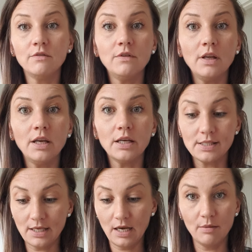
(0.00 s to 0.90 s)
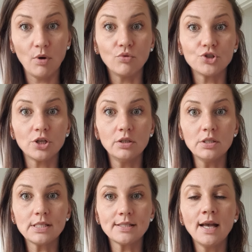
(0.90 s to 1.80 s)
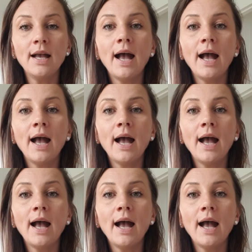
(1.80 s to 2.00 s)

feelings, and emotions.